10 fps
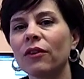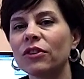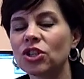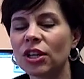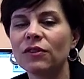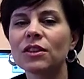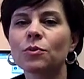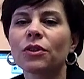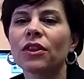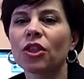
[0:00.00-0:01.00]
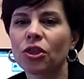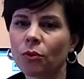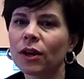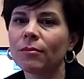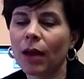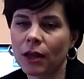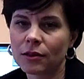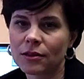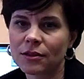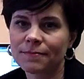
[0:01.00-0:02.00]
have achieved this within 3
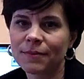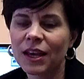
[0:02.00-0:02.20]
months.